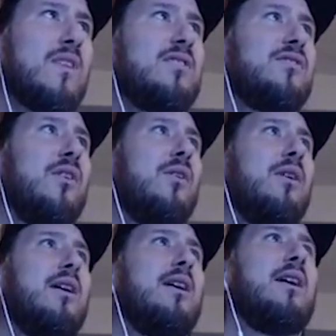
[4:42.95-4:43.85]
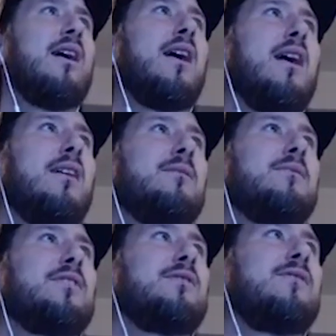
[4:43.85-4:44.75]
So, um,
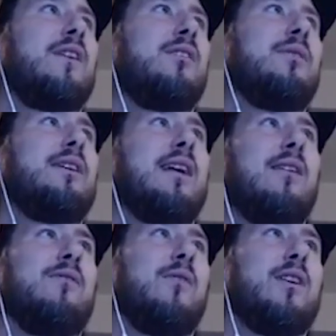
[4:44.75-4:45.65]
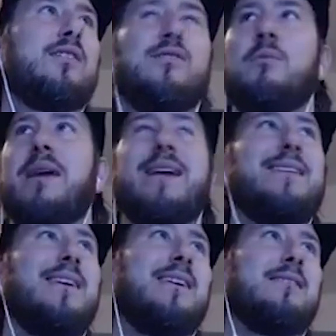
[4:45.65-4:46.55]
following California's new
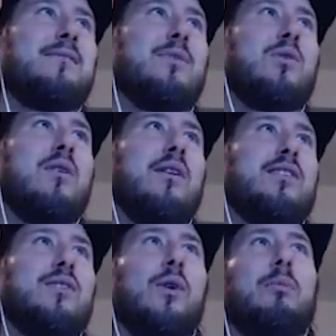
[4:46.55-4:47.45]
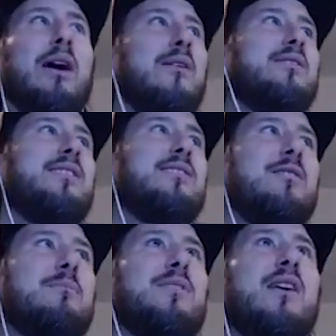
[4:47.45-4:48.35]
mandate requiring solar-powered
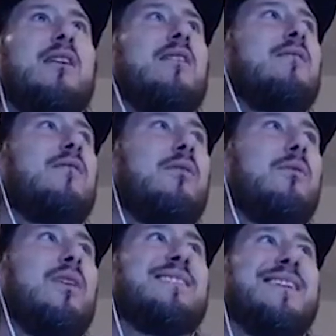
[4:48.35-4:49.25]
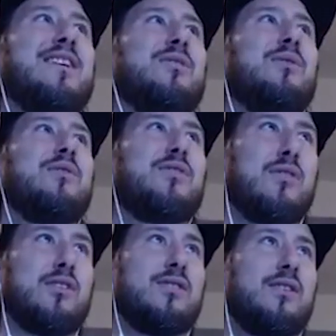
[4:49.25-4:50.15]
systems for residential
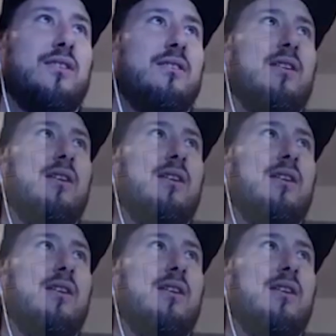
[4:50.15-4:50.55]
construction,